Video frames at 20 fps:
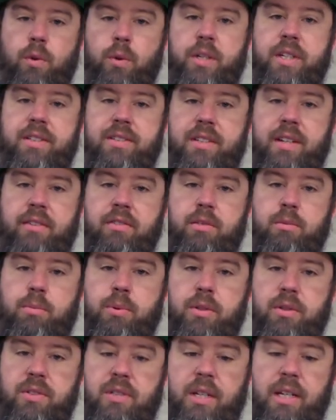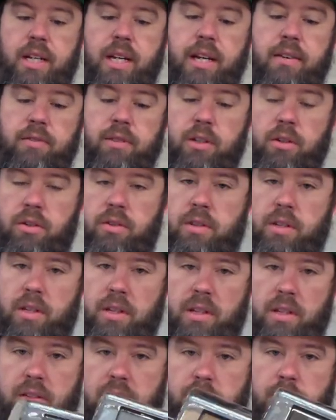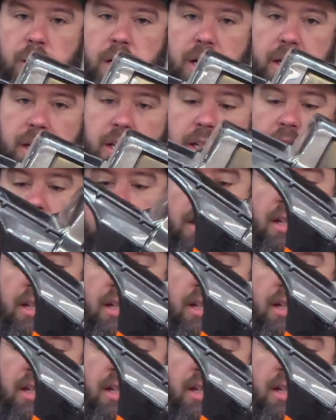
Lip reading: 47% heavier than this body.